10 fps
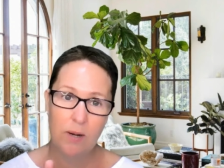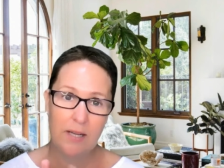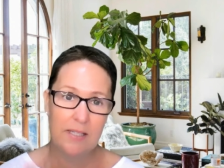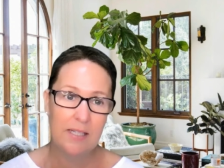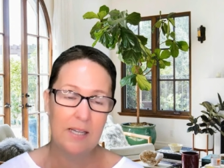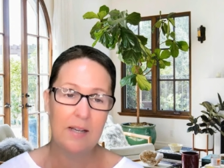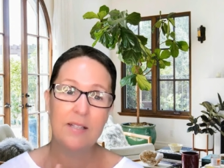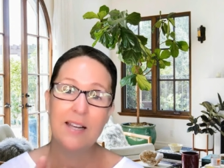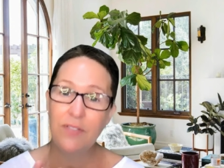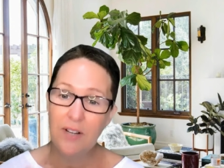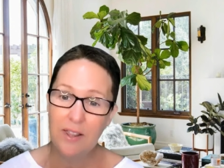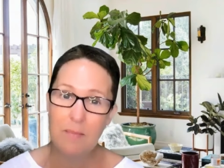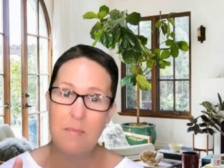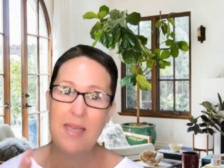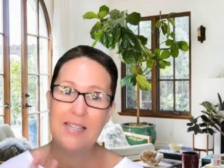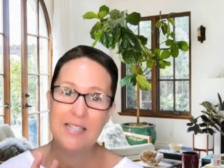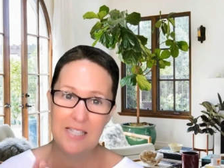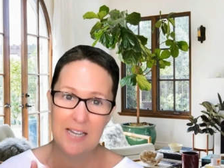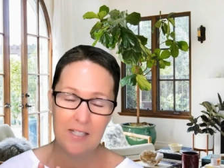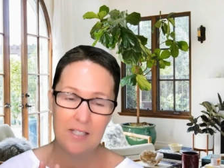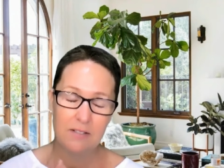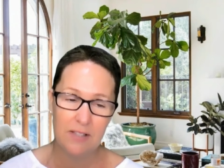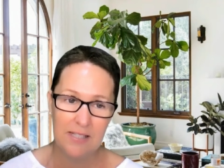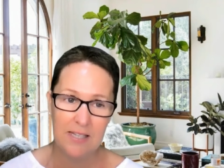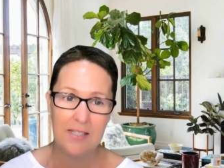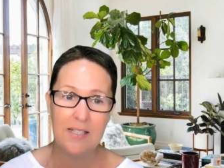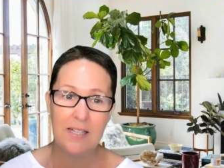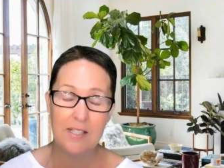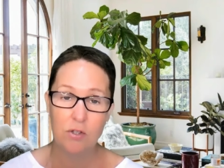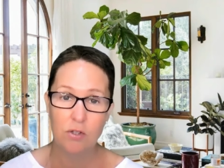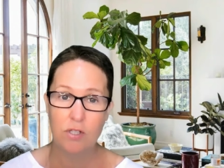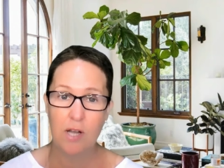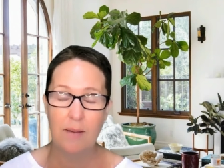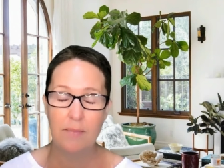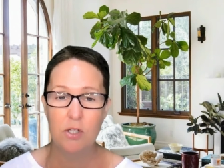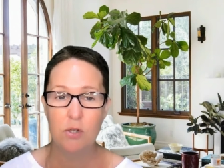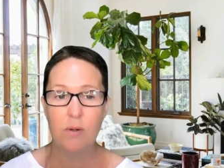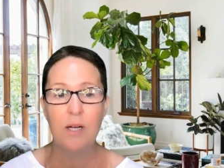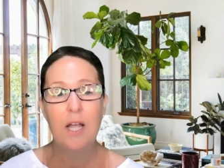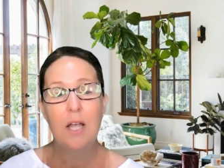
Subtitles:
twice a year, definitely at the major changes of the season, is a good time to do it,